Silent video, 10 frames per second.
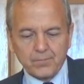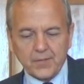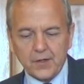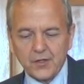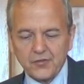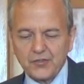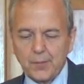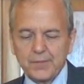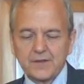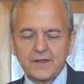Now, here's
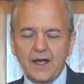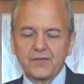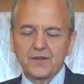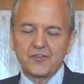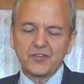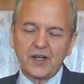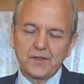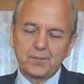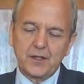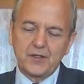something the Catholic
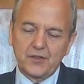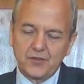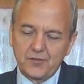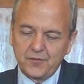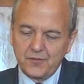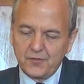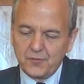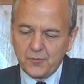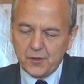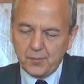Encyclopedia
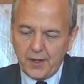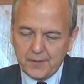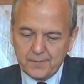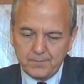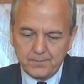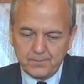wrote about him